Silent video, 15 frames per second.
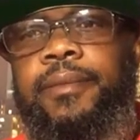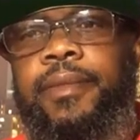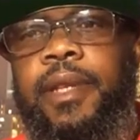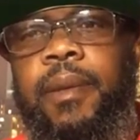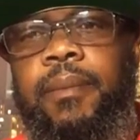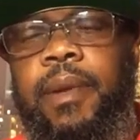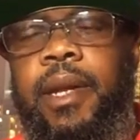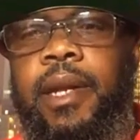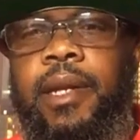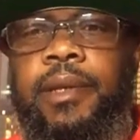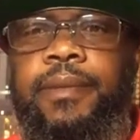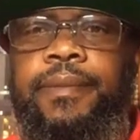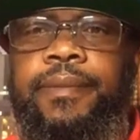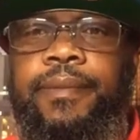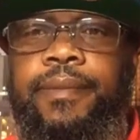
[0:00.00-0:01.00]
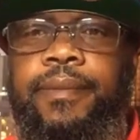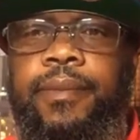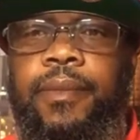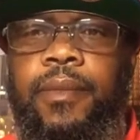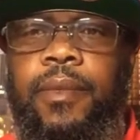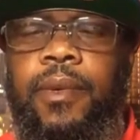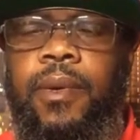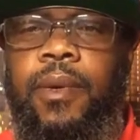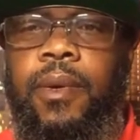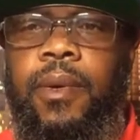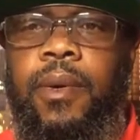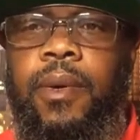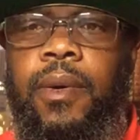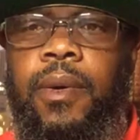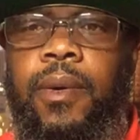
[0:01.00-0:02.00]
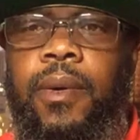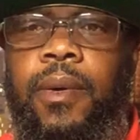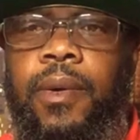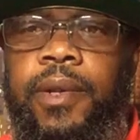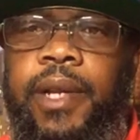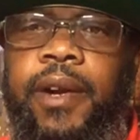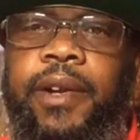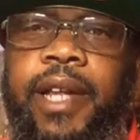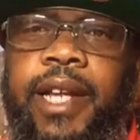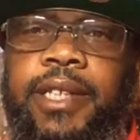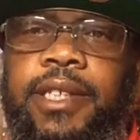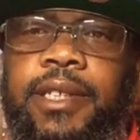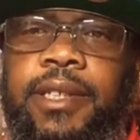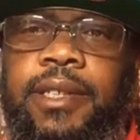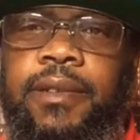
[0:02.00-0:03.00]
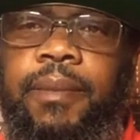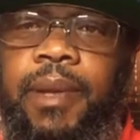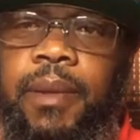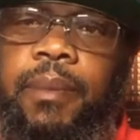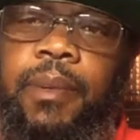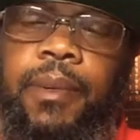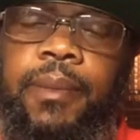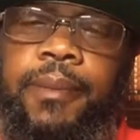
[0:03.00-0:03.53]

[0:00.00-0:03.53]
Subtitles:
committed on their nations of people.